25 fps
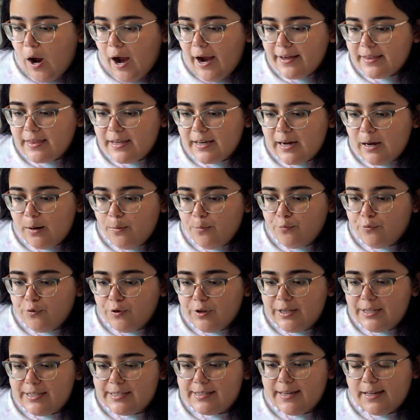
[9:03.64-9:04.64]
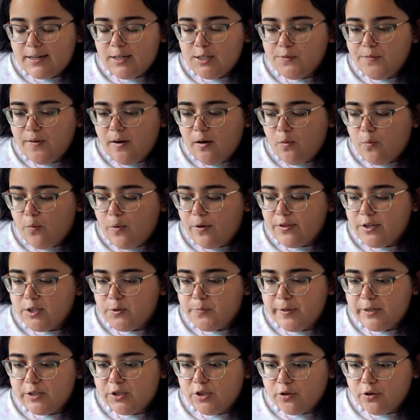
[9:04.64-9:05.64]
I think I'm really satisfied with what this
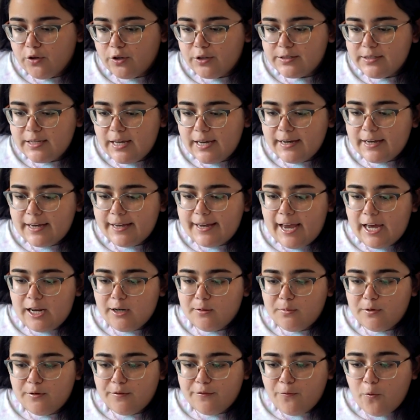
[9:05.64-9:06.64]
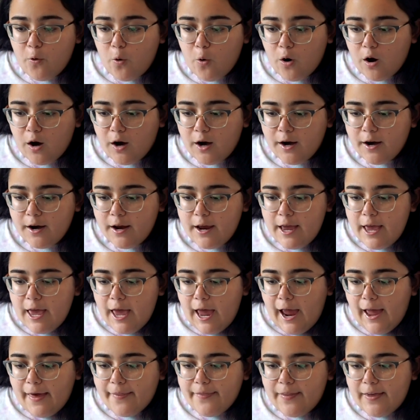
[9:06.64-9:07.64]
picture looks like. Again, before
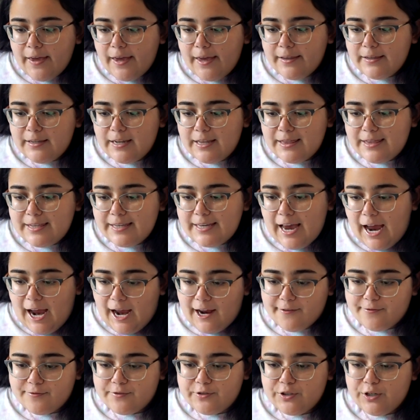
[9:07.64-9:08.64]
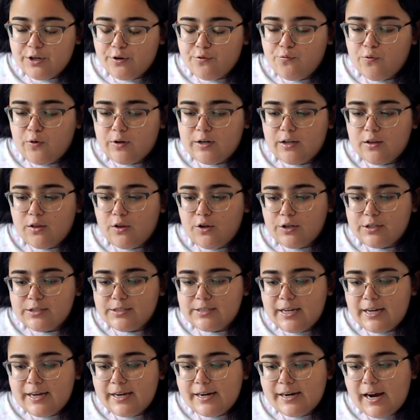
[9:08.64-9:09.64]
and then the after of what it looks
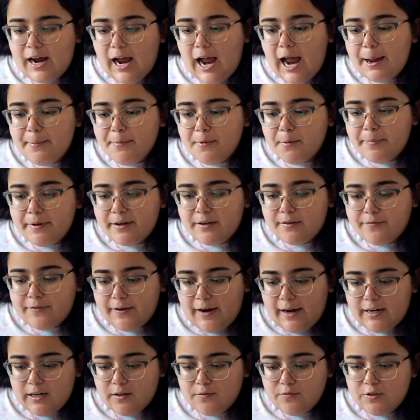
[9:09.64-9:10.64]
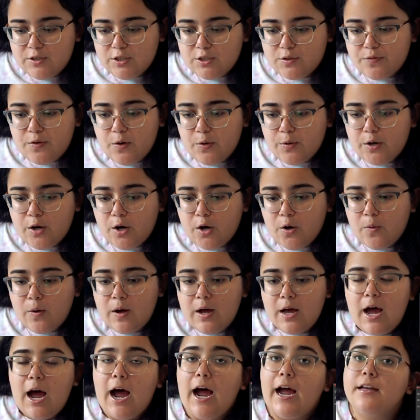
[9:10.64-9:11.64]
like. I'm a big fan of this photo.
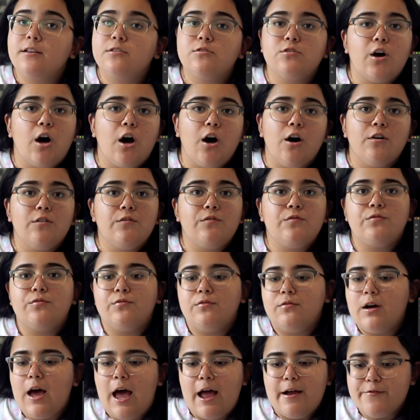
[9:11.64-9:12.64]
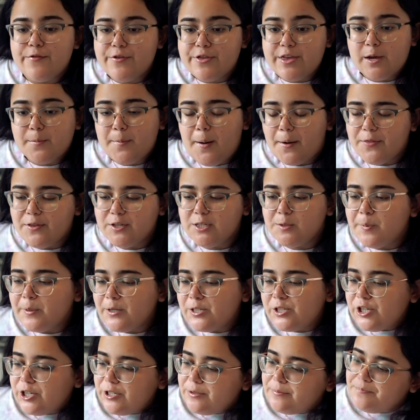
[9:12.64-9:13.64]
I love everything about this
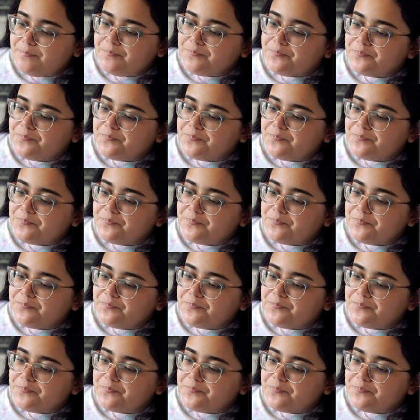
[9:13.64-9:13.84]
picture.